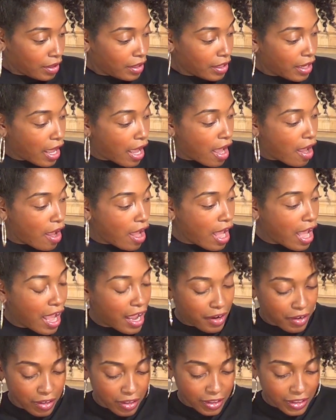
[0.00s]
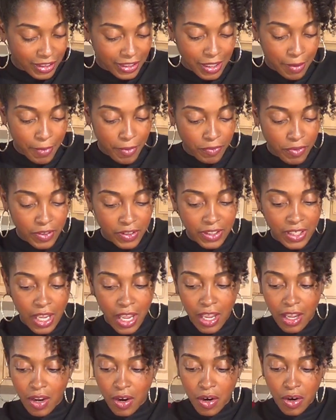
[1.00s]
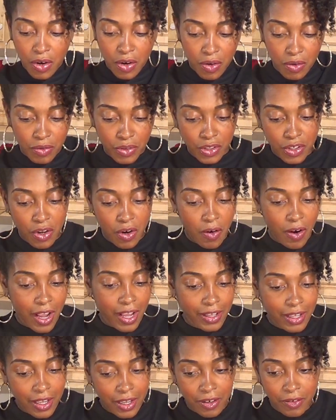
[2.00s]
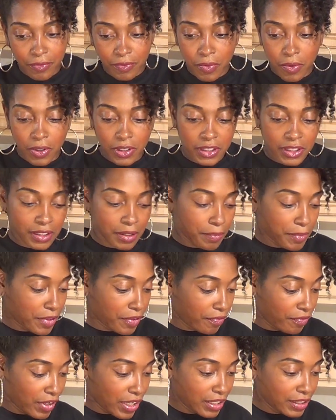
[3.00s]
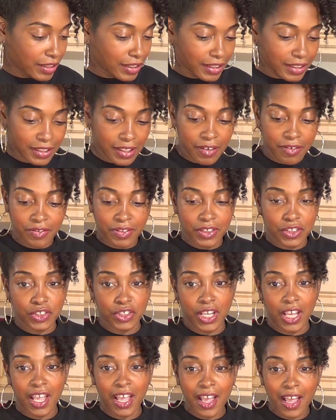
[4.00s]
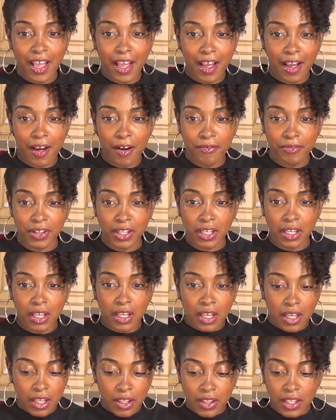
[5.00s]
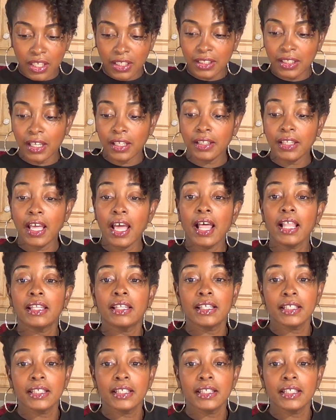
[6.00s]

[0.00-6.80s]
Now, I heard some of you say, oh, you know, I can't afford some of the fancy stuff that you have and things like that.